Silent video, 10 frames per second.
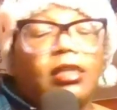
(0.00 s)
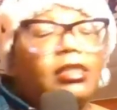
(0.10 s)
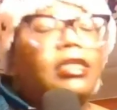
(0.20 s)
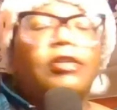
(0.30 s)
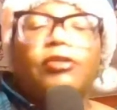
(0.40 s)

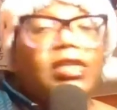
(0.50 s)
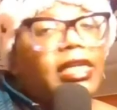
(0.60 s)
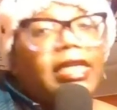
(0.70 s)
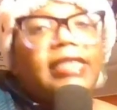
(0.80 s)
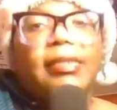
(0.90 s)
literally a
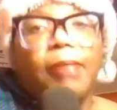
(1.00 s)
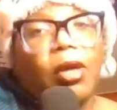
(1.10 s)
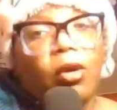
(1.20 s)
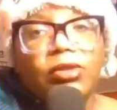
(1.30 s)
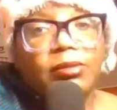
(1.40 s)
dancing
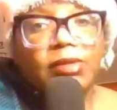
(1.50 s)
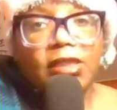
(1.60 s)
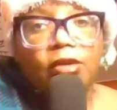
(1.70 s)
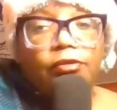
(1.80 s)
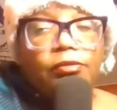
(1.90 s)
boss
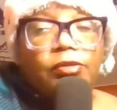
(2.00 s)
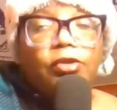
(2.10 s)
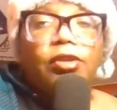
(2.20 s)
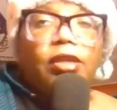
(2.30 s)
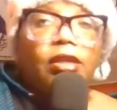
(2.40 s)
himself, from So
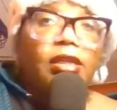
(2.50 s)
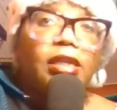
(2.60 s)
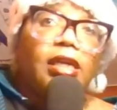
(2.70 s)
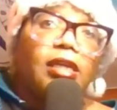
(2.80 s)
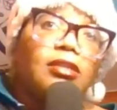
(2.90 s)
You Think You Can
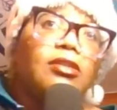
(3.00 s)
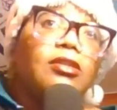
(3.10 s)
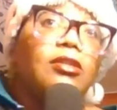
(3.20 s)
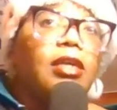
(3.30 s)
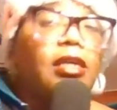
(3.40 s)
Dance
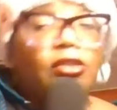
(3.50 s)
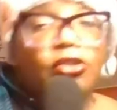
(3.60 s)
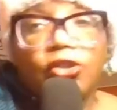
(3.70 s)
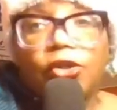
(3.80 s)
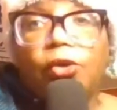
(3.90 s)
to the Ellen
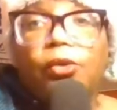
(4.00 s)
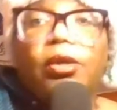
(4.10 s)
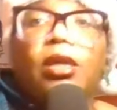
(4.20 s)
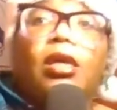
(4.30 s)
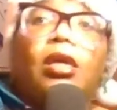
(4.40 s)
Show,
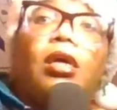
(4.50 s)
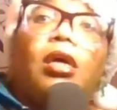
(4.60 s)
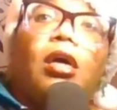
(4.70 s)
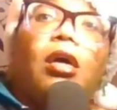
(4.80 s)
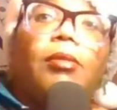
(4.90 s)

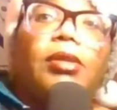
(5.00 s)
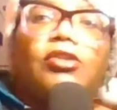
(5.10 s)
um, and